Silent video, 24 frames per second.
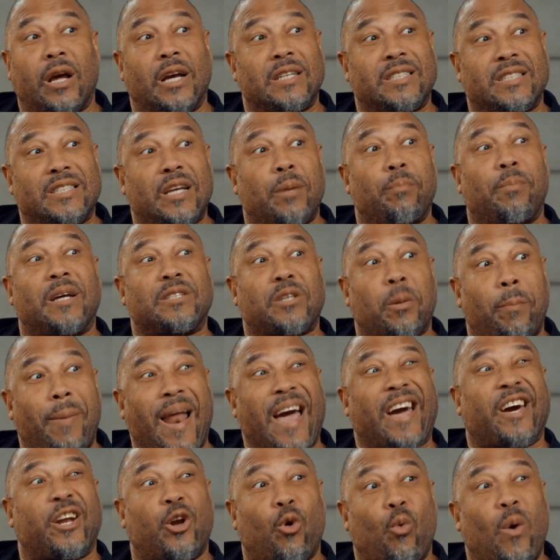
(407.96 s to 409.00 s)
as simple as a
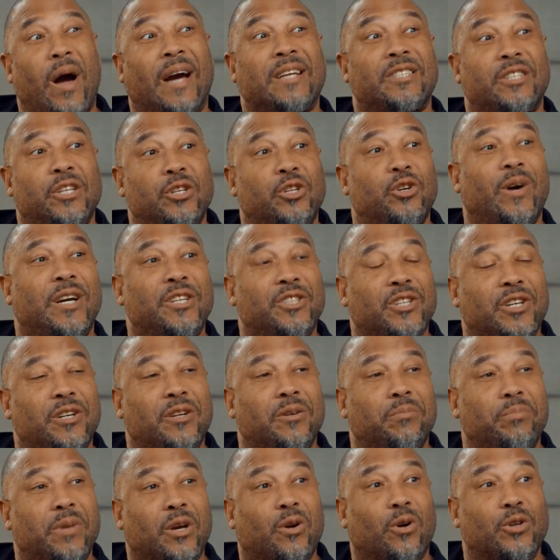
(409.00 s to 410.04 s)
black and a white situation,
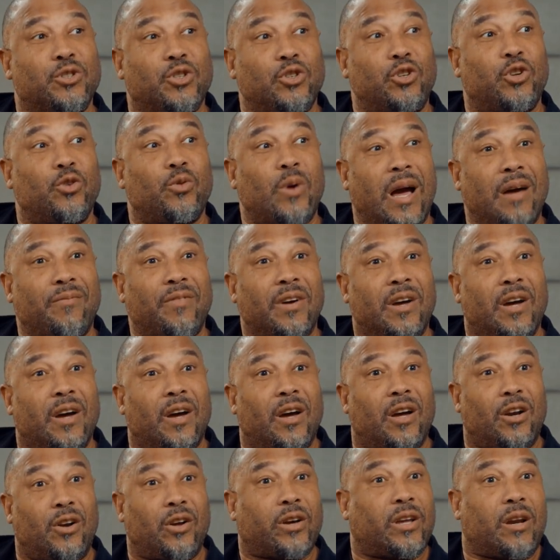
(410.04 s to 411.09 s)
because you do have,
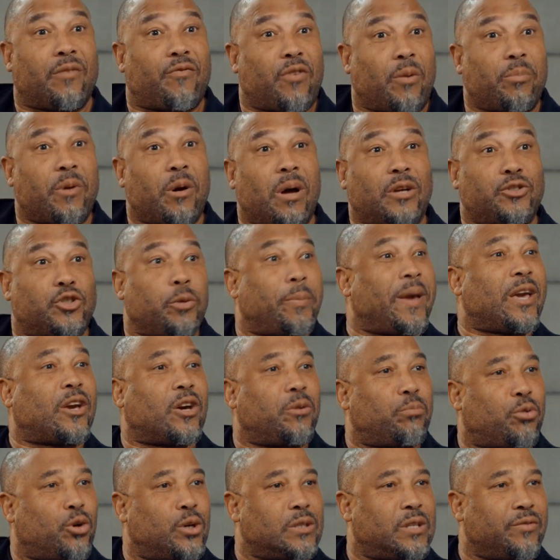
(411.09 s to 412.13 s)
look at it from a
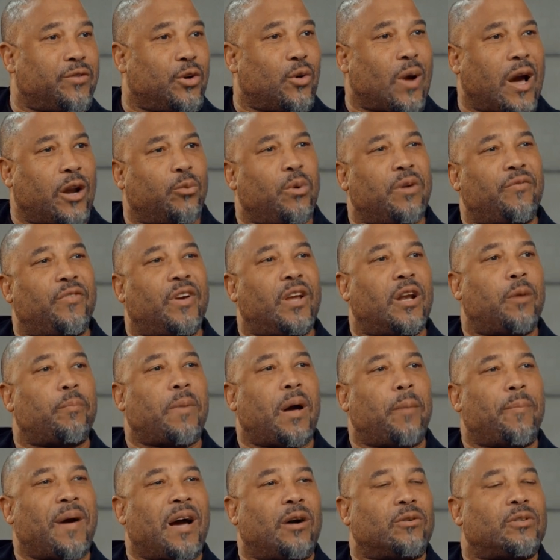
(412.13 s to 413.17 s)
Jamaican point of view. How do we feel
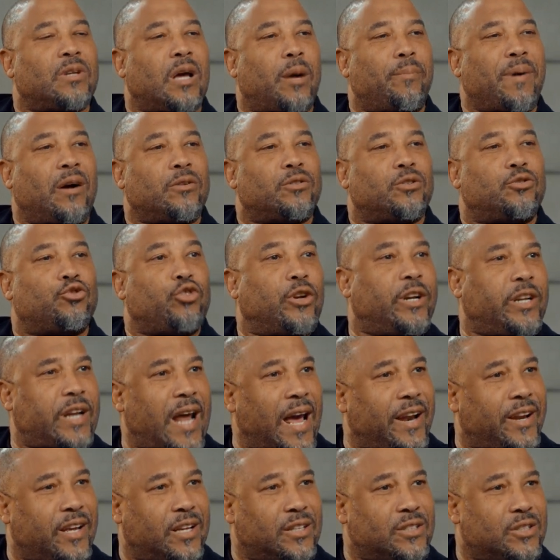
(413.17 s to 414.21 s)
about
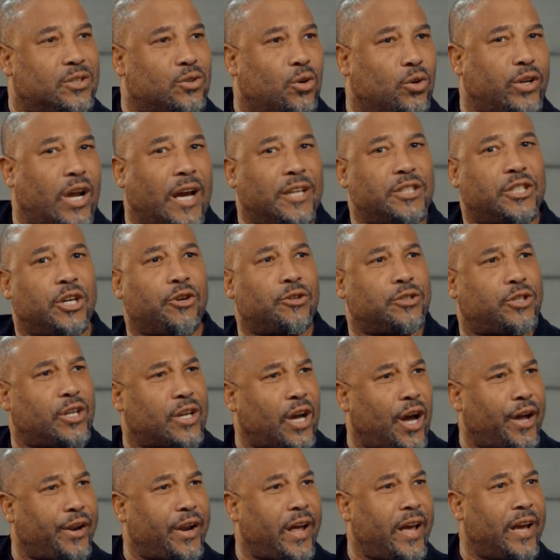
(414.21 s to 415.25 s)
Trinidadians or Nigerians to
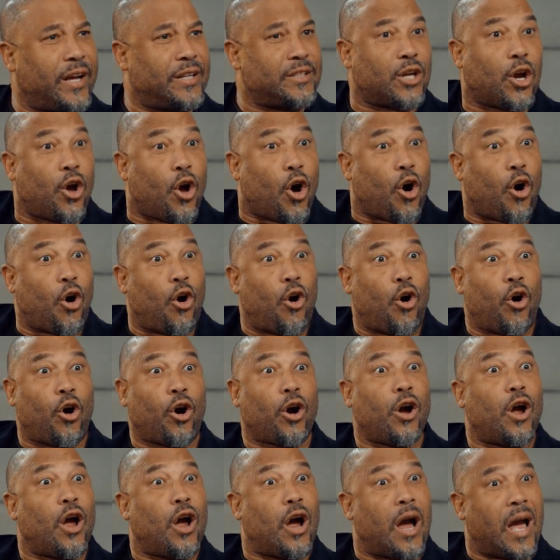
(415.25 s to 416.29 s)
Ghanaians,
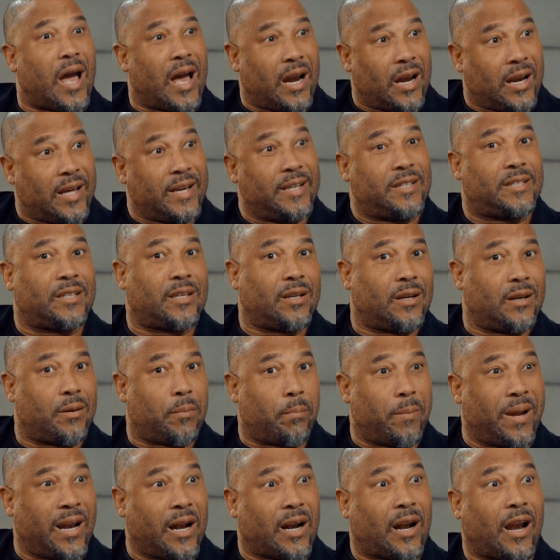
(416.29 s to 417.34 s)
or elite
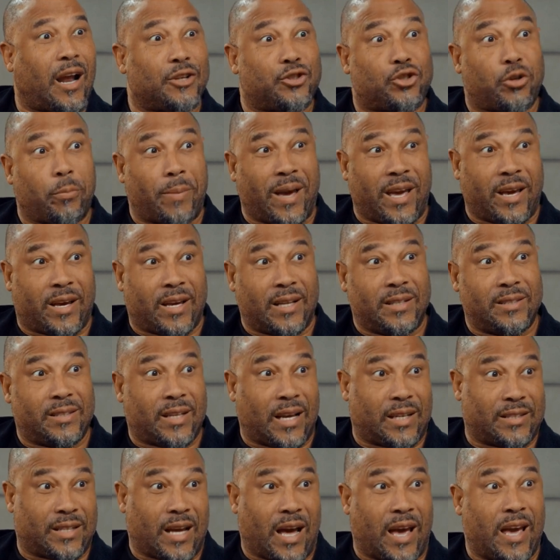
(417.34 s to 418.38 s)
middle-class Jamaicans,
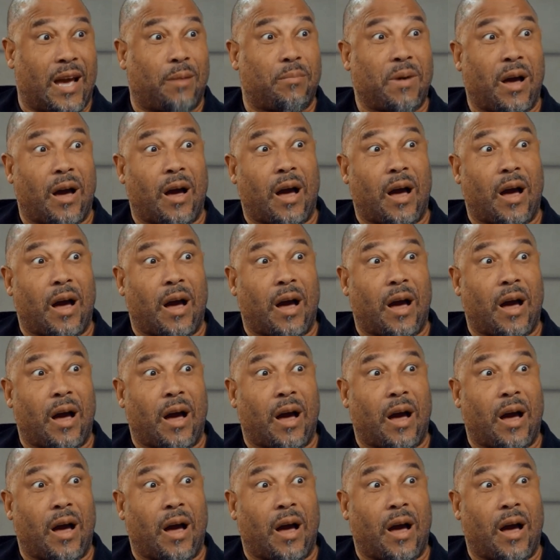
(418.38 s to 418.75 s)
as I am,